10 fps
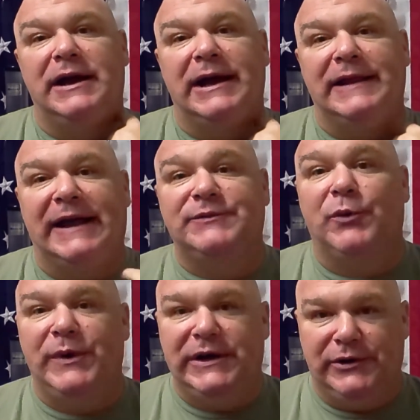And that's what
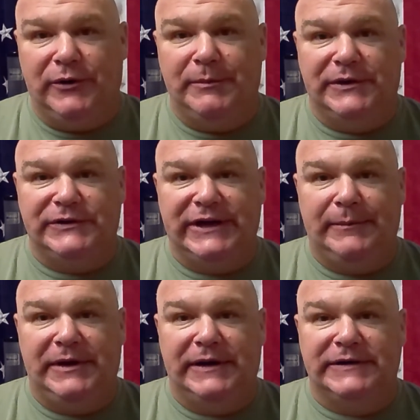we do at Mills
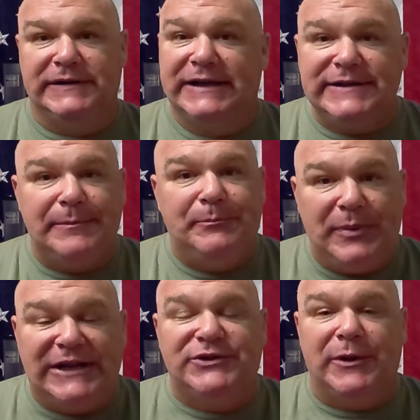Ammunition. That's
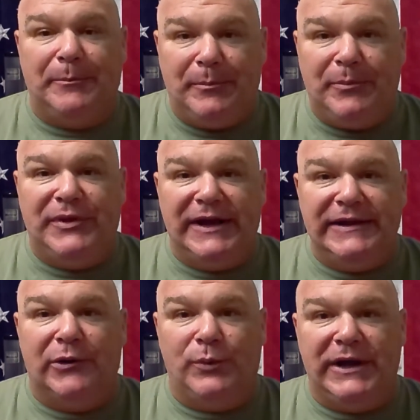the thing
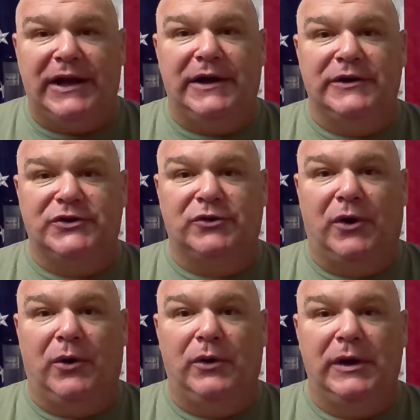that we can
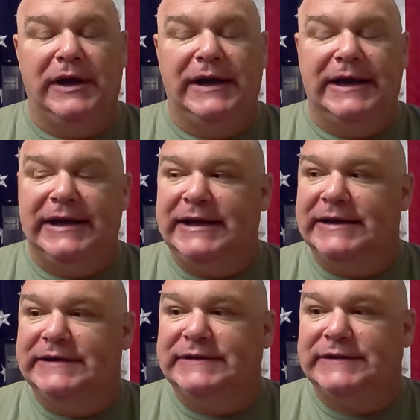control,
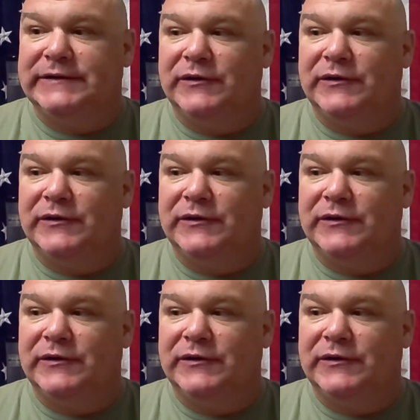is